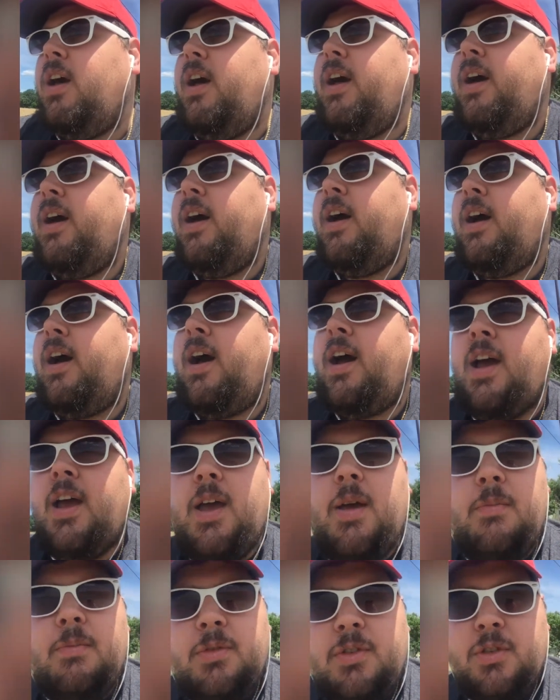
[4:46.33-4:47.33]
Uh, I
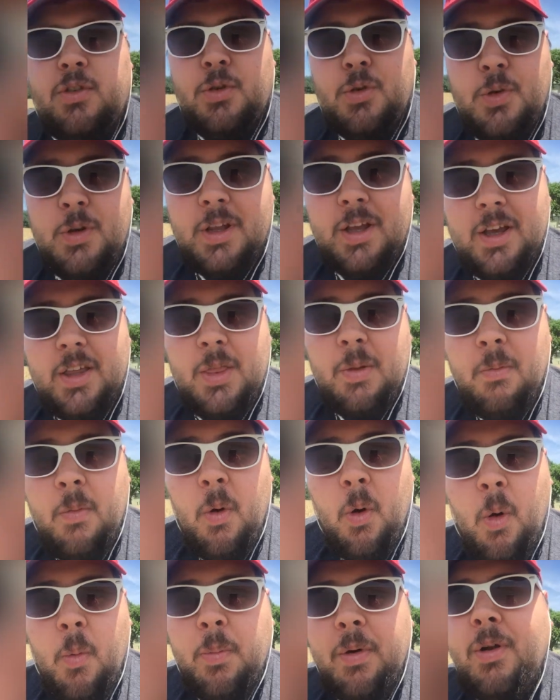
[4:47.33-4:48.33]
am scooting in the
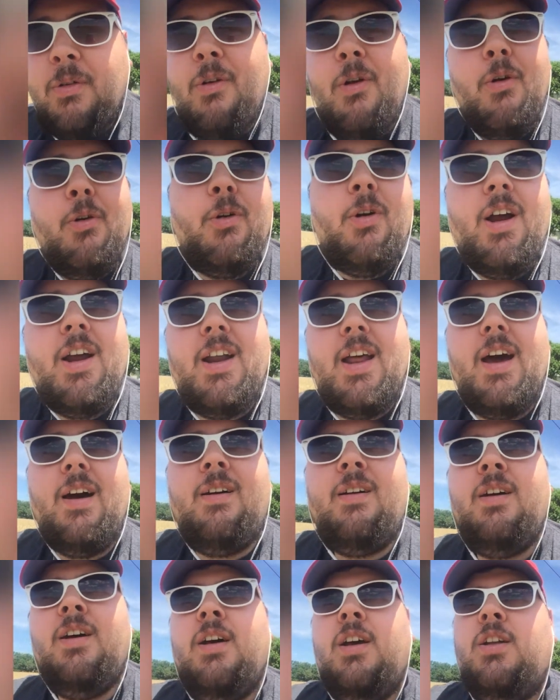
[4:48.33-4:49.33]
open road right now,
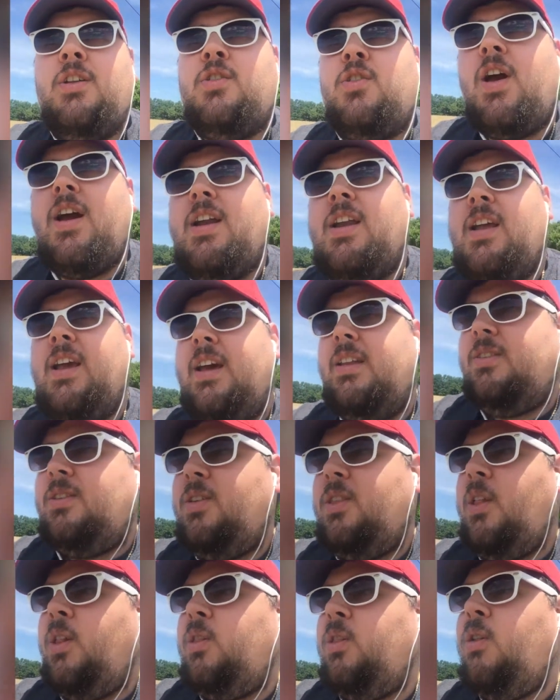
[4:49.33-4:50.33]
trying to get to
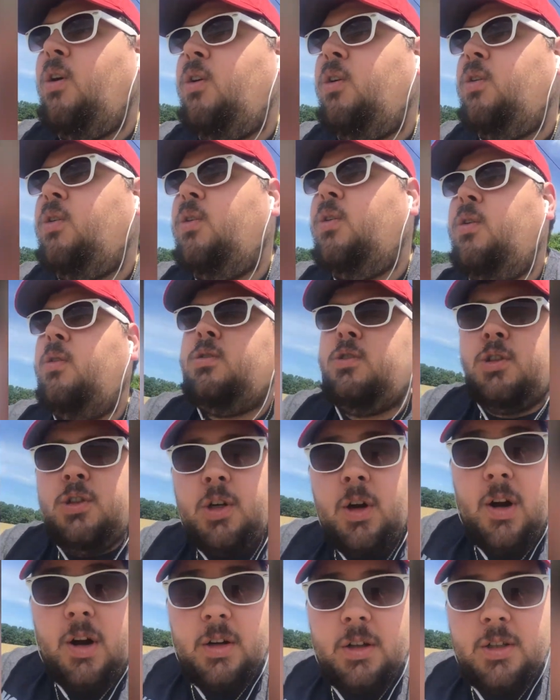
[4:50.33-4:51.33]
the local
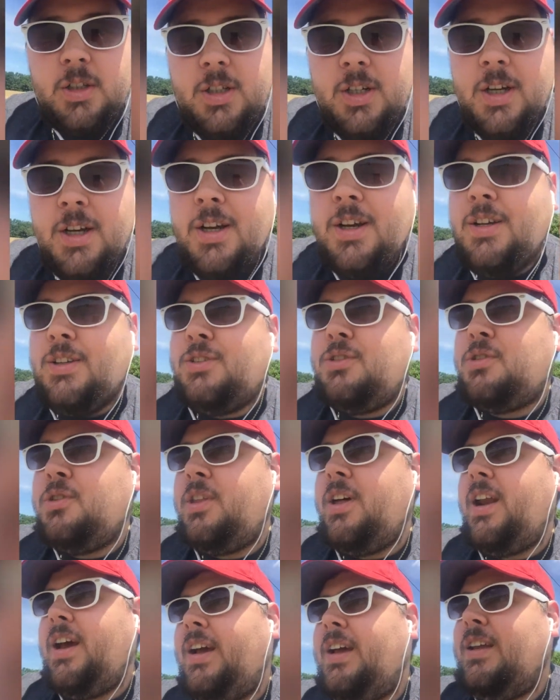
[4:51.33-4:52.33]
church so
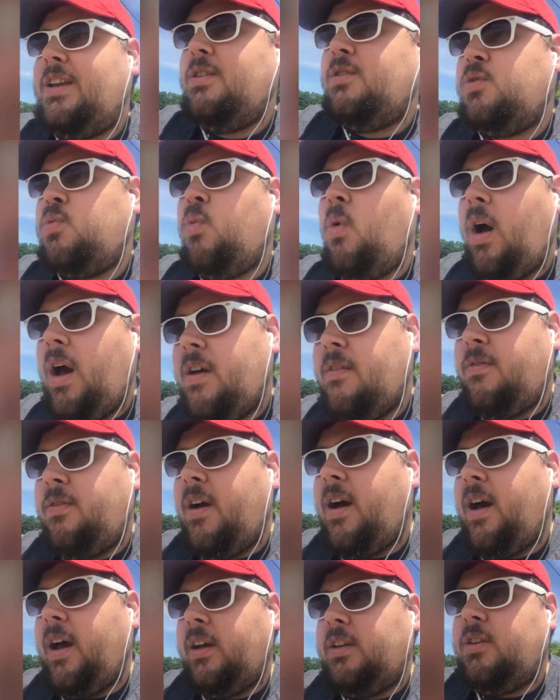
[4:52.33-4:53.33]
that I can use
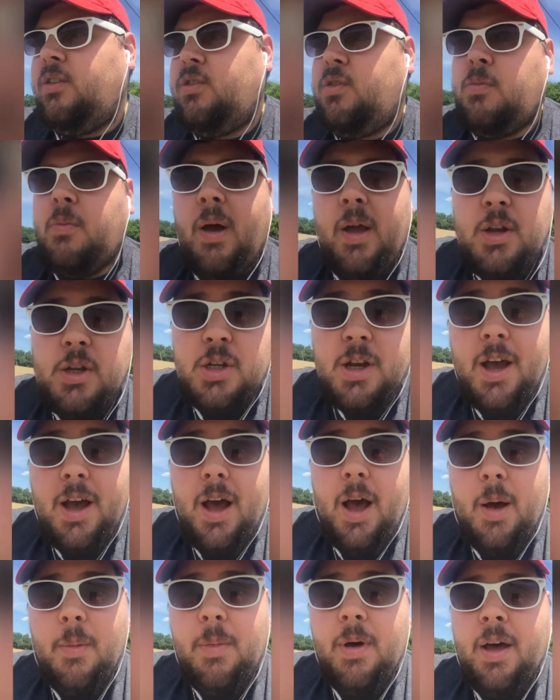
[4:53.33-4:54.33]
Wi-Fi to do my
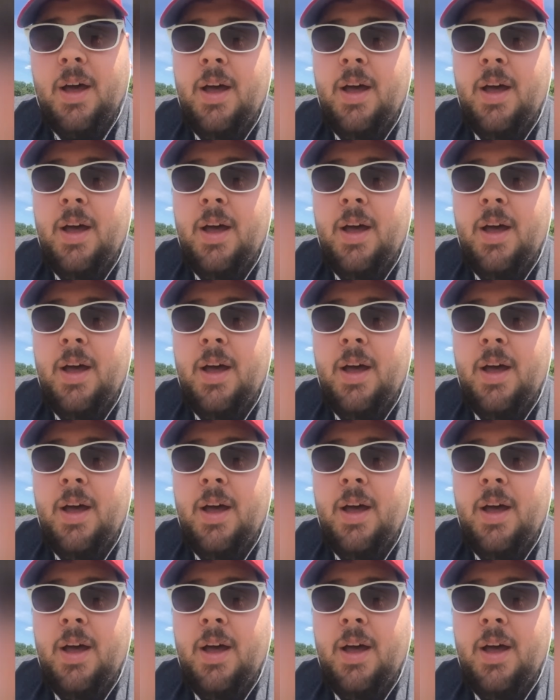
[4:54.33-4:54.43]
job.